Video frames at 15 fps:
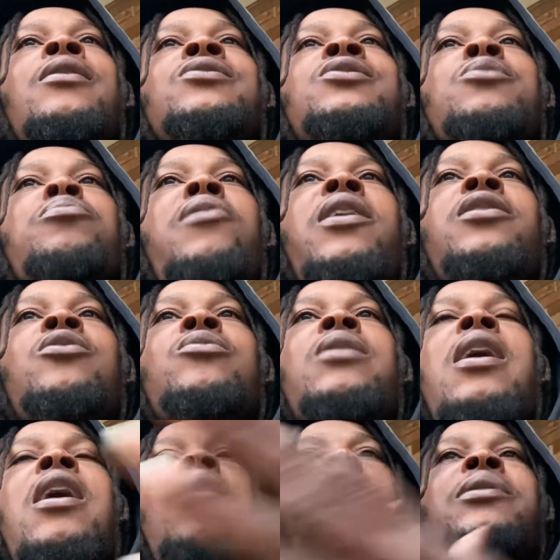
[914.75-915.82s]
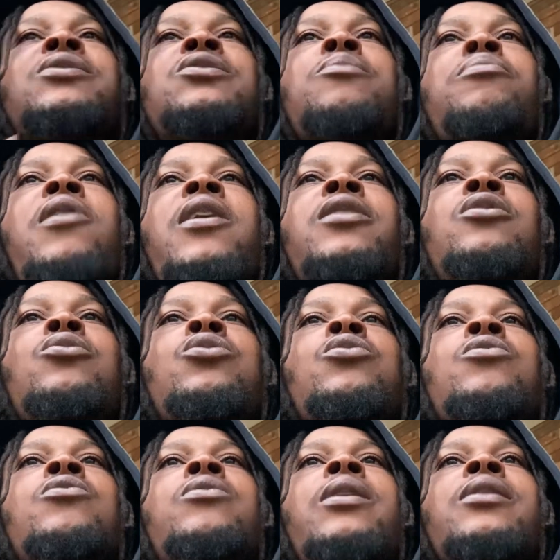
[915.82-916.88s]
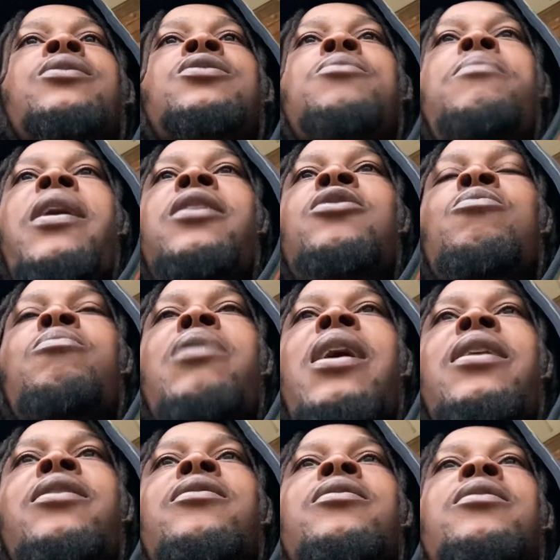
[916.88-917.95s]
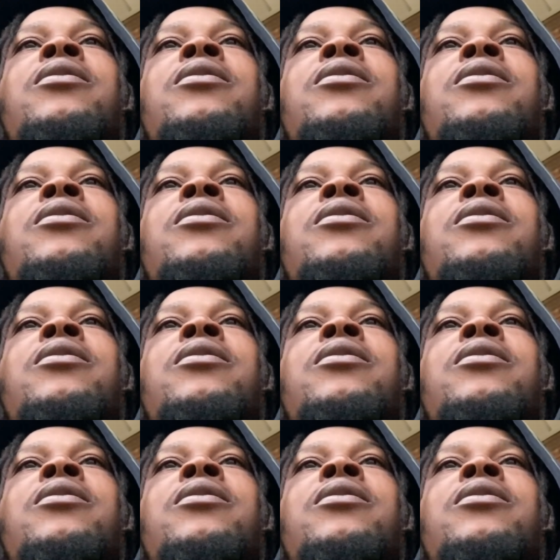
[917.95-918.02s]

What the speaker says: to break you down, but to break you through and to make you better.